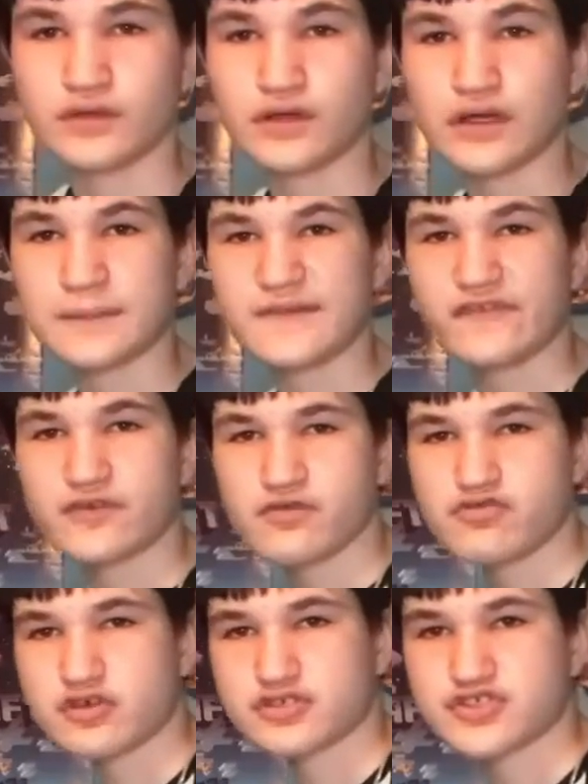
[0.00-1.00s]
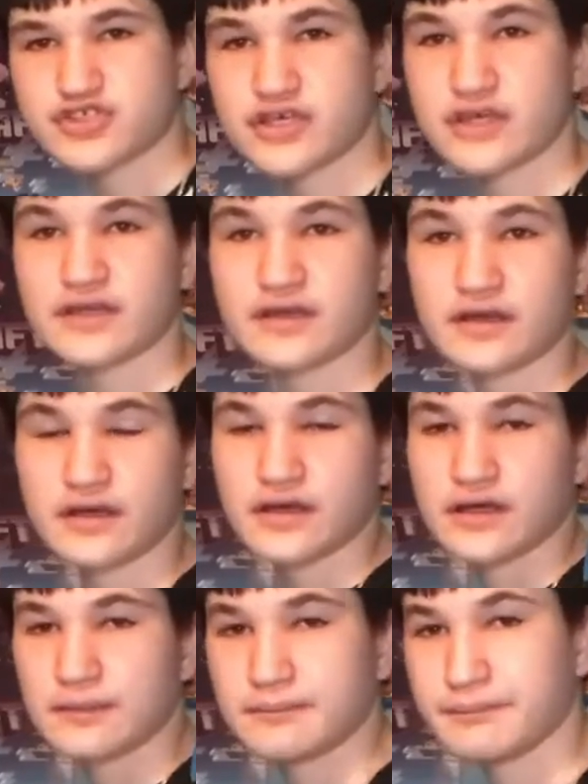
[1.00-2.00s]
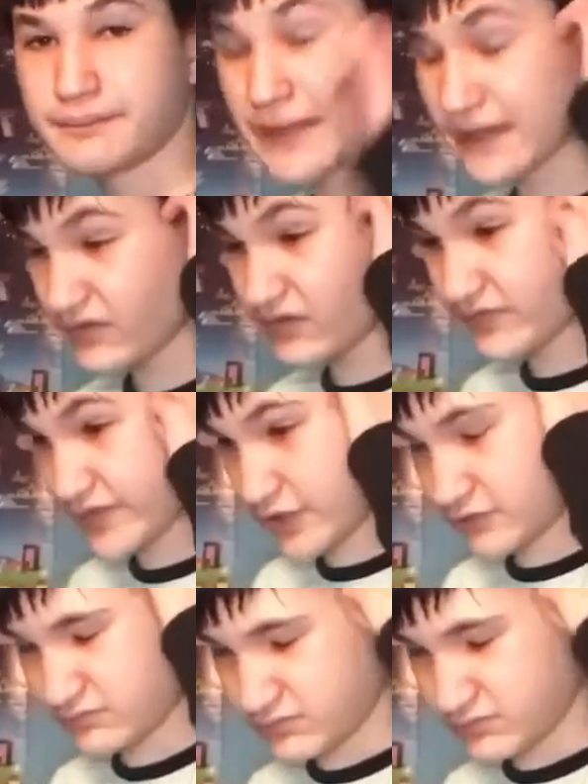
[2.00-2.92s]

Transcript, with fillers: Alright, my phone's charging again. Um, back to the video.